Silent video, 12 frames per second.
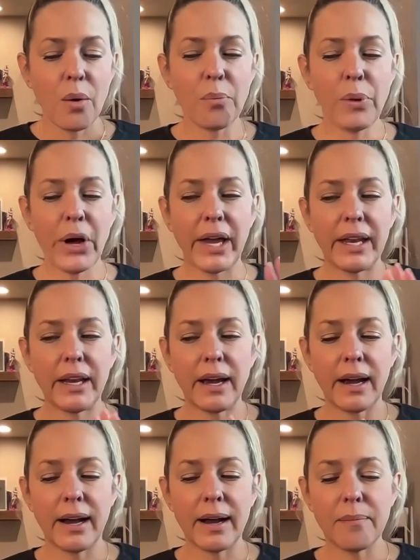
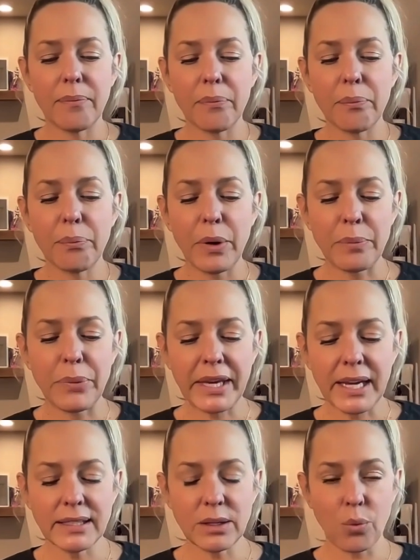But
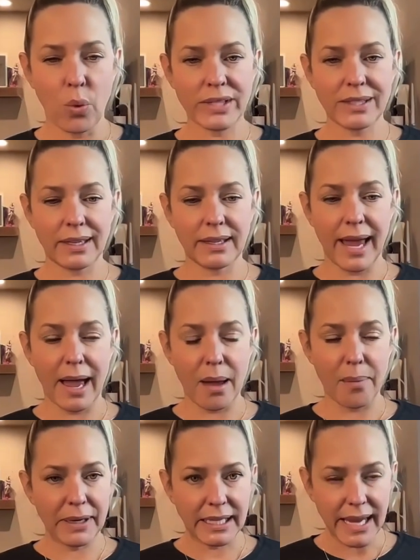because it wasn't
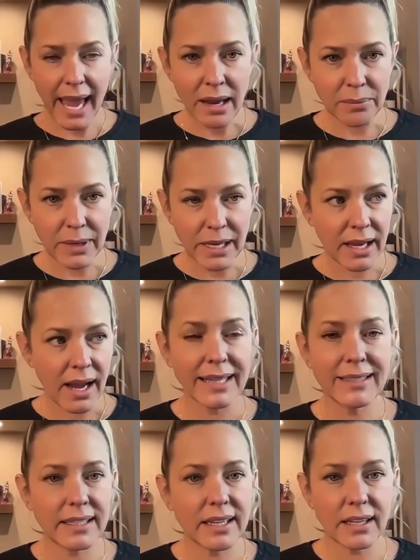happening at me, I
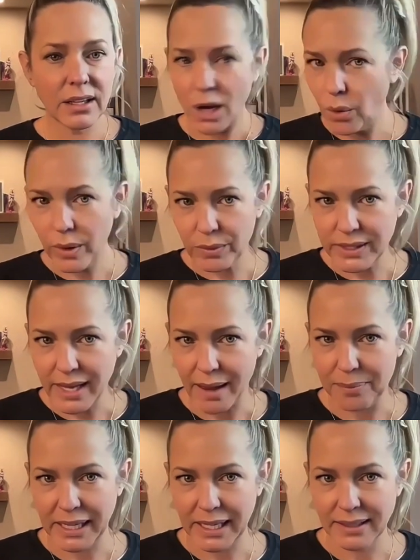didn't know it was happening.